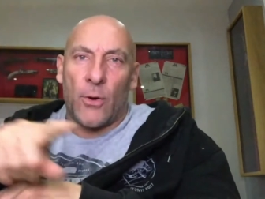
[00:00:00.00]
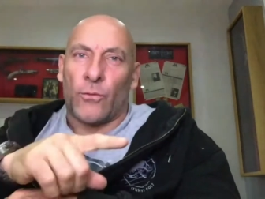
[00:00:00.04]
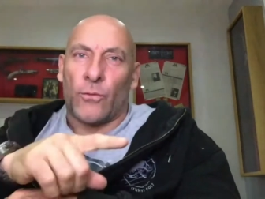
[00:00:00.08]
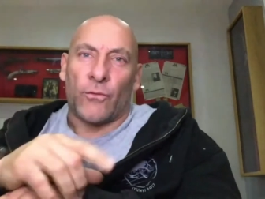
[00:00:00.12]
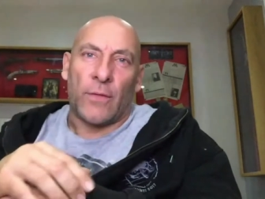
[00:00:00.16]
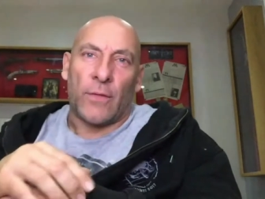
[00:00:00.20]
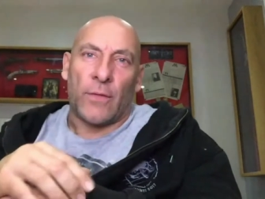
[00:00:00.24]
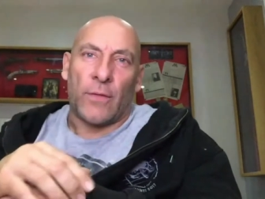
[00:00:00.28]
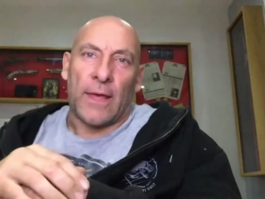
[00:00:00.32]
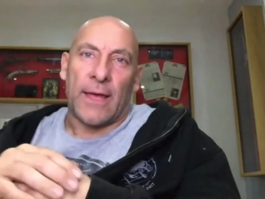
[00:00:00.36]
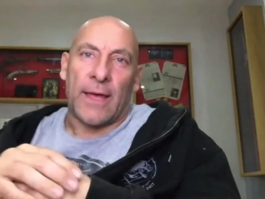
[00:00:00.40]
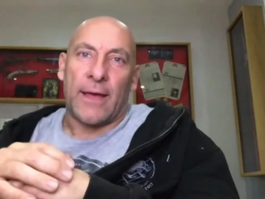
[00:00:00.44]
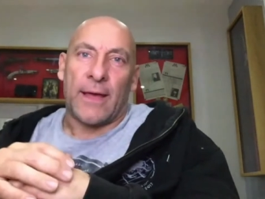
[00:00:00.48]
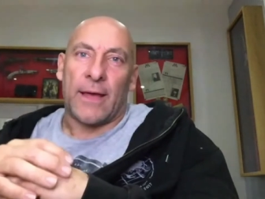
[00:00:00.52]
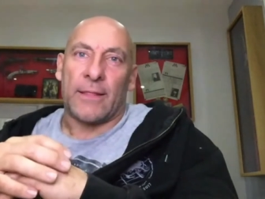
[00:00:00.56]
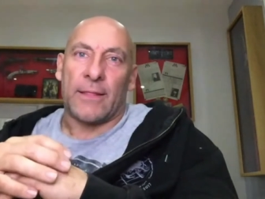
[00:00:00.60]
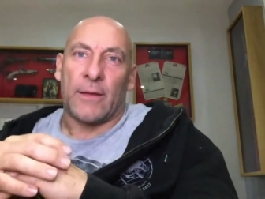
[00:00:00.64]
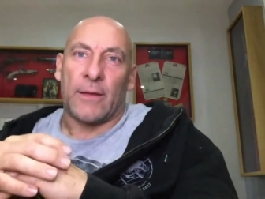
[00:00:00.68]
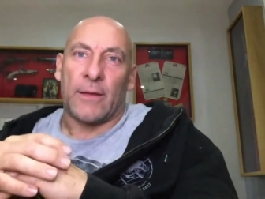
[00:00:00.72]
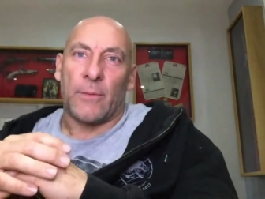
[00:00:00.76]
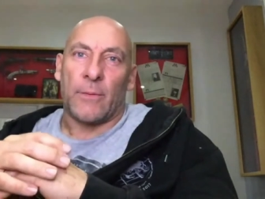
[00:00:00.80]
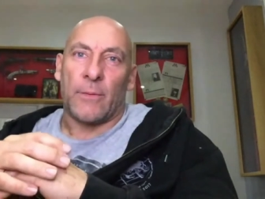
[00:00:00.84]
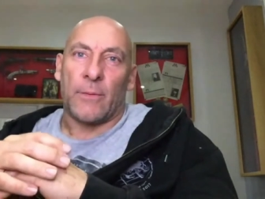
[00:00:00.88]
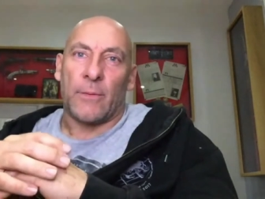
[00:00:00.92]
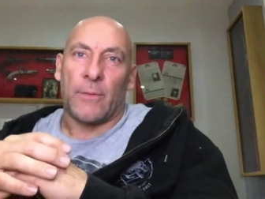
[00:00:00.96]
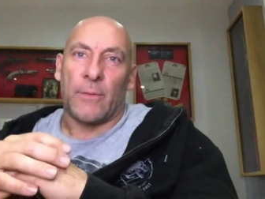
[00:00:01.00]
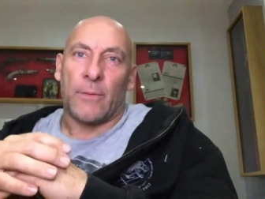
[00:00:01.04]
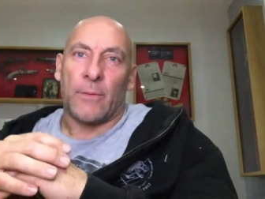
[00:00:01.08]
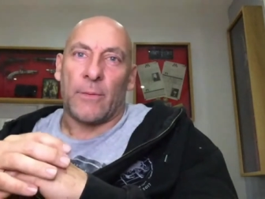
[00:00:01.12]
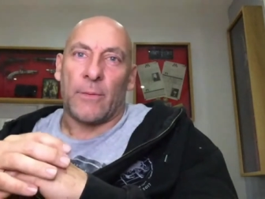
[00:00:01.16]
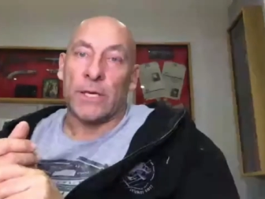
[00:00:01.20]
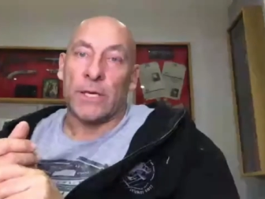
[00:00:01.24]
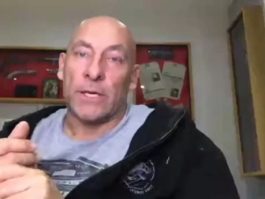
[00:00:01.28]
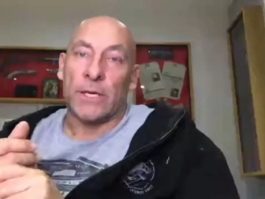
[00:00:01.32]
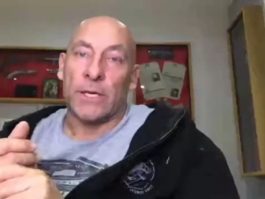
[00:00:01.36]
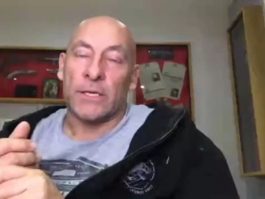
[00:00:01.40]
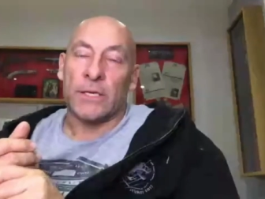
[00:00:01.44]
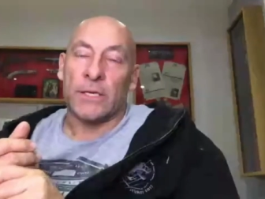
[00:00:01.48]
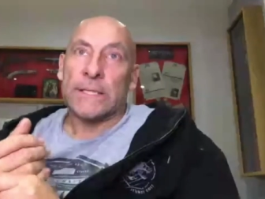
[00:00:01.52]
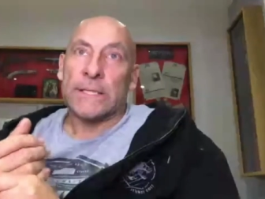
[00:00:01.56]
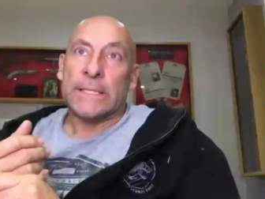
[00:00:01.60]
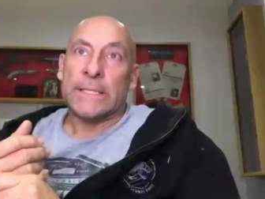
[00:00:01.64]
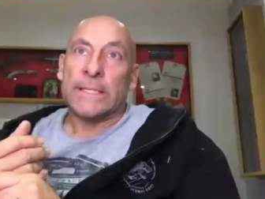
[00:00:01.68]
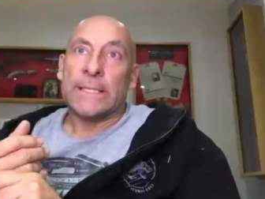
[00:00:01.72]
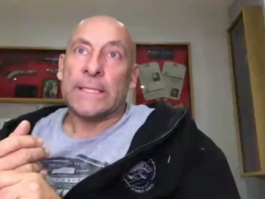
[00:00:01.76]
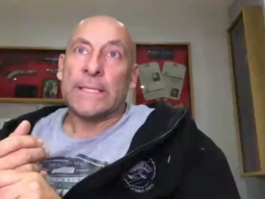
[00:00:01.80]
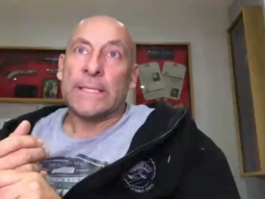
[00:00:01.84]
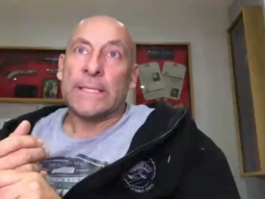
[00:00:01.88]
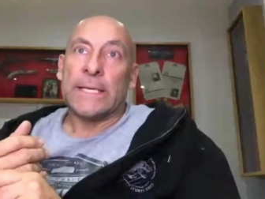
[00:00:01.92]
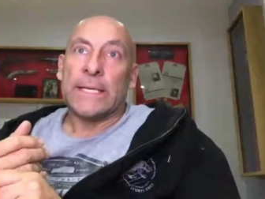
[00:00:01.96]
through there, and then we stayed in
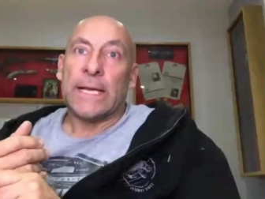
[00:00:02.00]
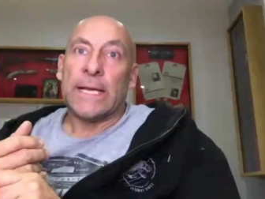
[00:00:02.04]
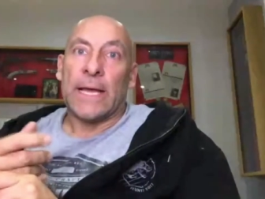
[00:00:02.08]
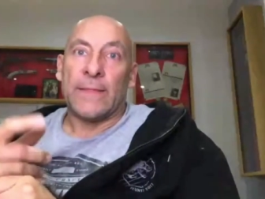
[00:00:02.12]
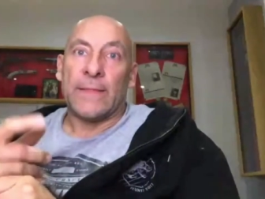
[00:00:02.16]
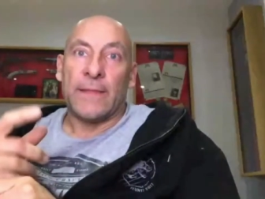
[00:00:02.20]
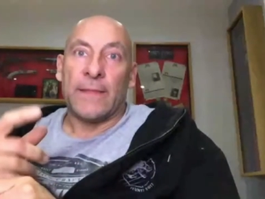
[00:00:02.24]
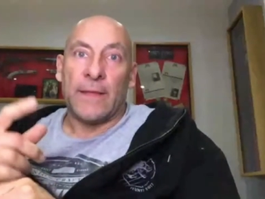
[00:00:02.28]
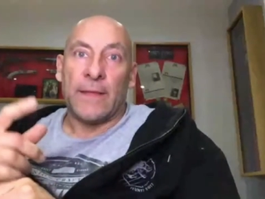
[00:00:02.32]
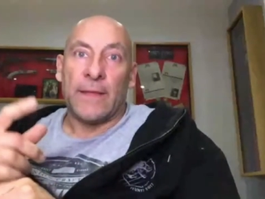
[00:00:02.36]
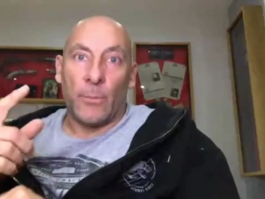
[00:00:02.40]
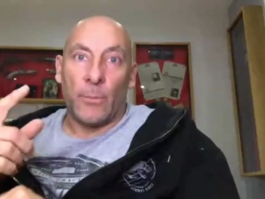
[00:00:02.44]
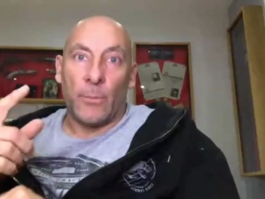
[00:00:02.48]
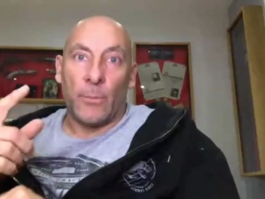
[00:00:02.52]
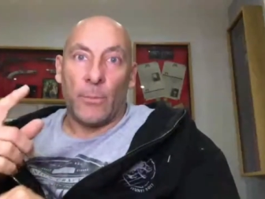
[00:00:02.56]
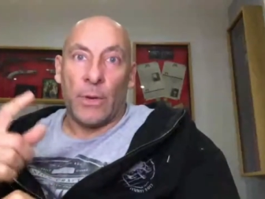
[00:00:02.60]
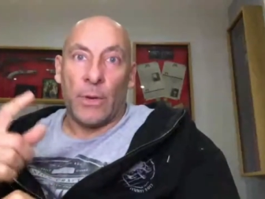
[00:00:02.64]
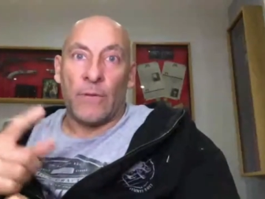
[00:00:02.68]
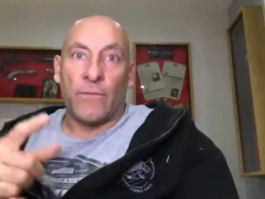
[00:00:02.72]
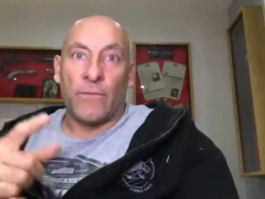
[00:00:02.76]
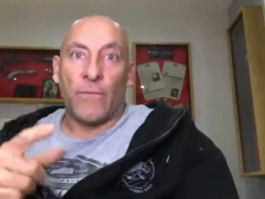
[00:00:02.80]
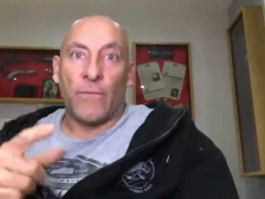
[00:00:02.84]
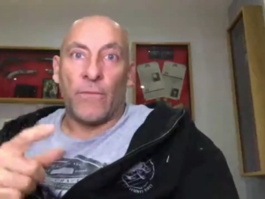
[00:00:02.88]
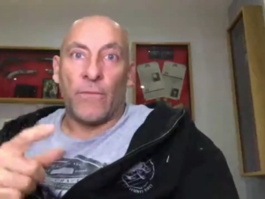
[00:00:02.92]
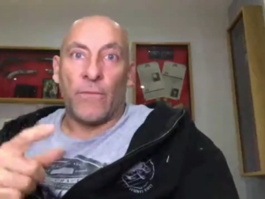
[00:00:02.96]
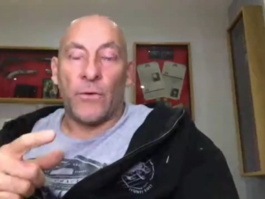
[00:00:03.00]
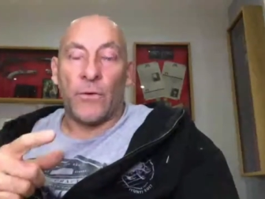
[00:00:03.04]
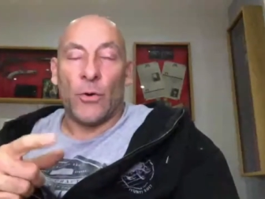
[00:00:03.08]
Sydney for New Year's,